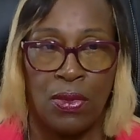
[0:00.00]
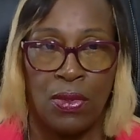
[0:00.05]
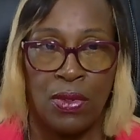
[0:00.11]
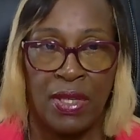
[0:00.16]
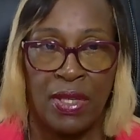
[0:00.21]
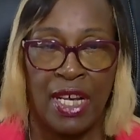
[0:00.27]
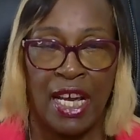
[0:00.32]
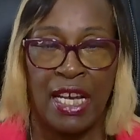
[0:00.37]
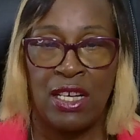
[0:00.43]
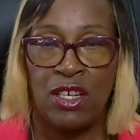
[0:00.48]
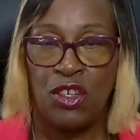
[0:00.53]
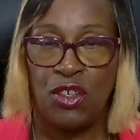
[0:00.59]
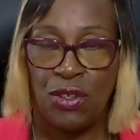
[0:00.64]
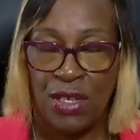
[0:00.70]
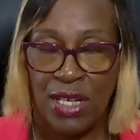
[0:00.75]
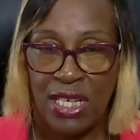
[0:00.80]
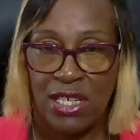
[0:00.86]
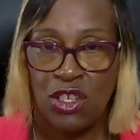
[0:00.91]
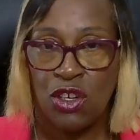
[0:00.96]
Then you
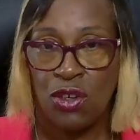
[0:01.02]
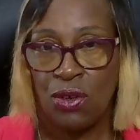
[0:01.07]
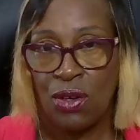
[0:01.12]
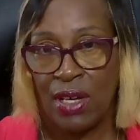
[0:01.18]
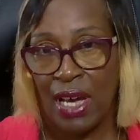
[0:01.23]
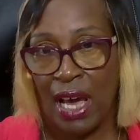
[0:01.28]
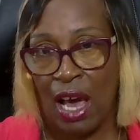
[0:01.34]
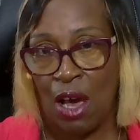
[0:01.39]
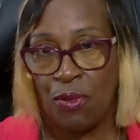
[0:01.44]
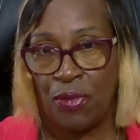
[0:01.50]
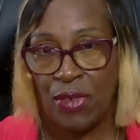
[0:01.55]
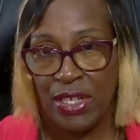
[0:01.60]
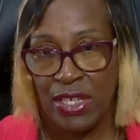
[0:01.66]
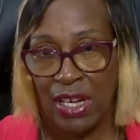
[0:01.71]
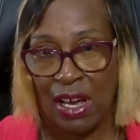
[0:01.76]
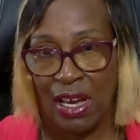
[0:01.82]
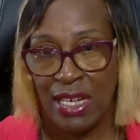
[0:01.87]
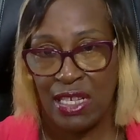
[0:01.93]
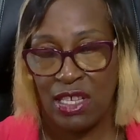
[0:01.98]
need to look at
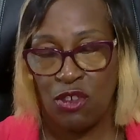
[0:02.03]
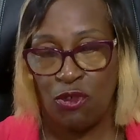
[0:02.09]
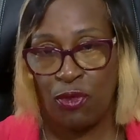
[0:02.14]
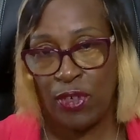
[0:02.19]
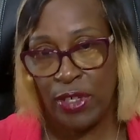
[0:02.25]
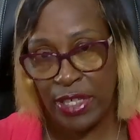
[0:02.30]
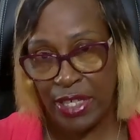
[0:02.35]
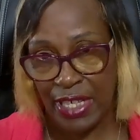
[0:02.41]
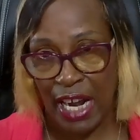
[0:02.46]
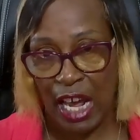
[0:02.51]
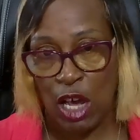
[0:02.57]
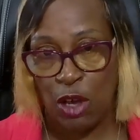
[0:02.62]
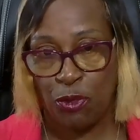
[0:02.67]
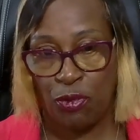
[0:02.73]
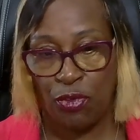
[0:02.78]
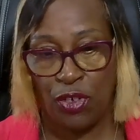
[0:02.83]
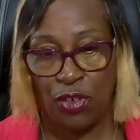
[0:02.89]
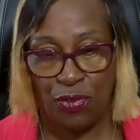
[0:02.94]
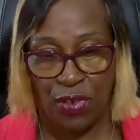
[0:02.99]
advertising for staff,
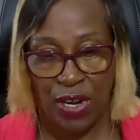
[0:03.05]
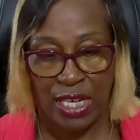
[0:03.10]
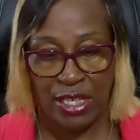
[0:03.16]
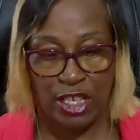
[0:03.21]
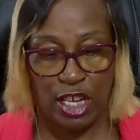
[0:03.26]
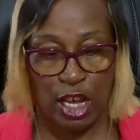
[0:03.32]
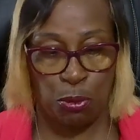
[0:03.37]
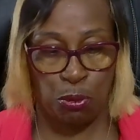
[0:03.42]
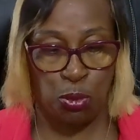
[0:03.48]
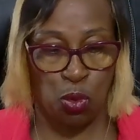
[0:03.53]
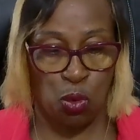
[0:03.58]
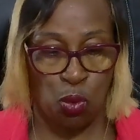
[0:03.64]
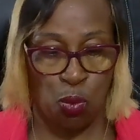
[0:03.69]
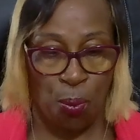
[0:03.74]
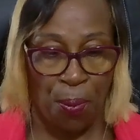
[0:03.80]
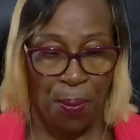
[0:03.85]
for example.